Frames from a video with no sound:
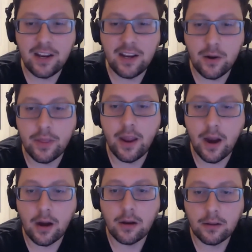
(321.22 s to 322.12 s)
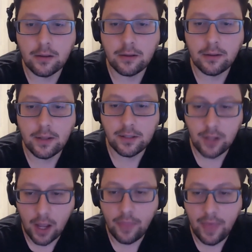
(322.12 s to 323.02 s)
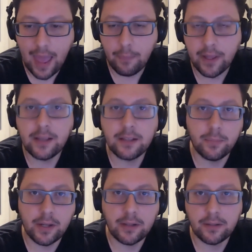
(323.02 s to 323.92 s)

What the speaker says: It's near there. It's not that place,